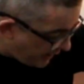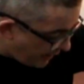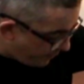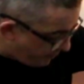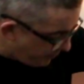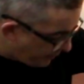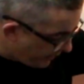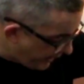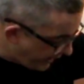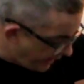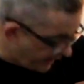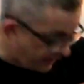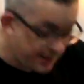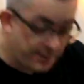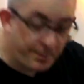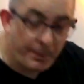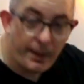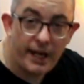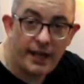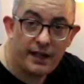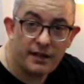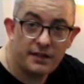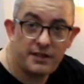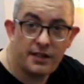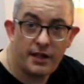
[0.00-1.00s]

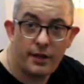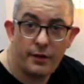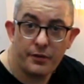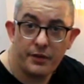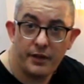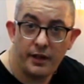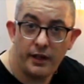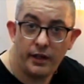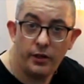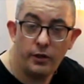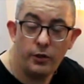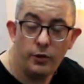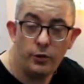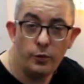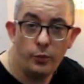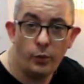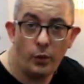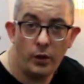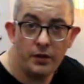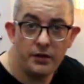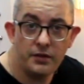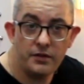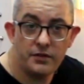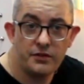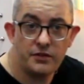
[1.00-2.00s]
expats out there who
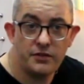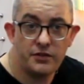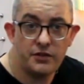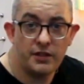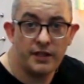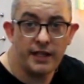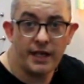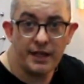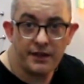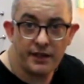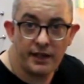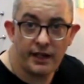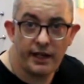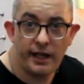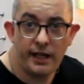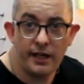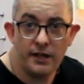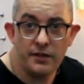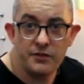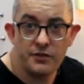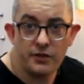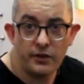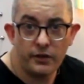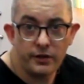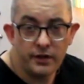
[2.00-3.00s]
want to get their
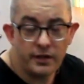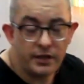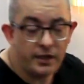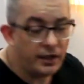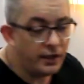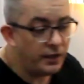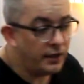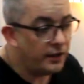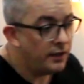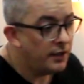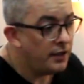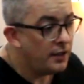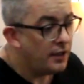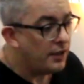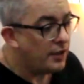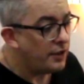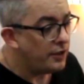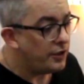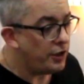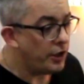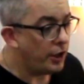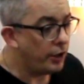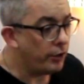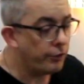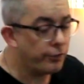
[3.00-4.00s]
hands on,
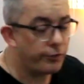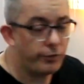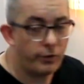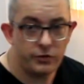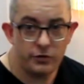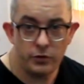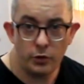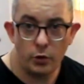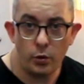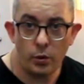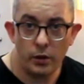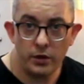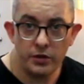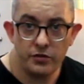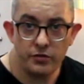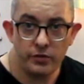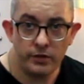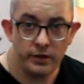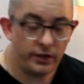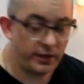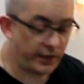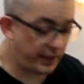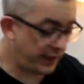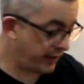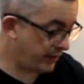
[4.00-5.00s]
you know, throttle
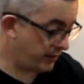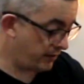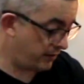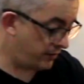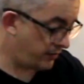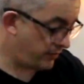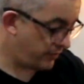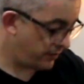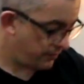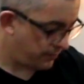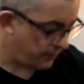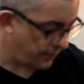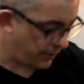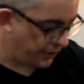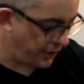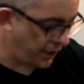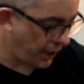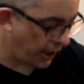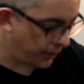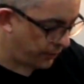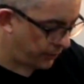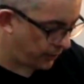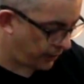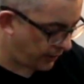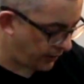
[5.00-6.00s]
quadrant and the
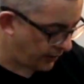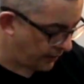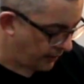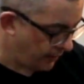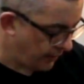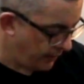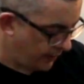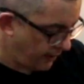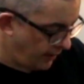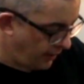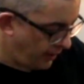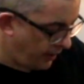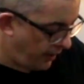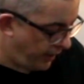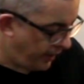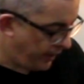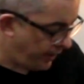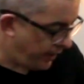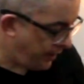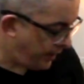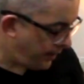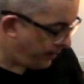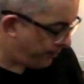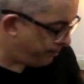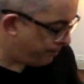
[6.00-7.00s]
yoke,
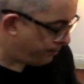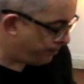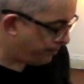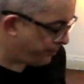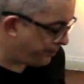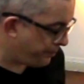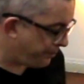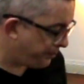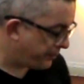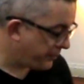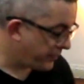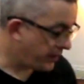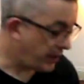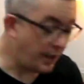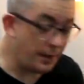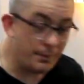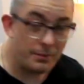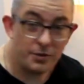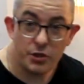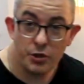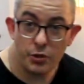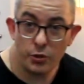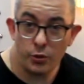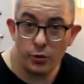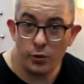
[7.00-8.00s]
I'm
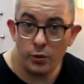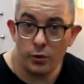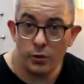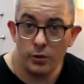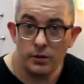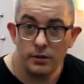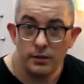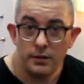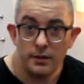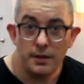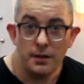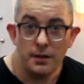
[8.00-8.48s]
sure,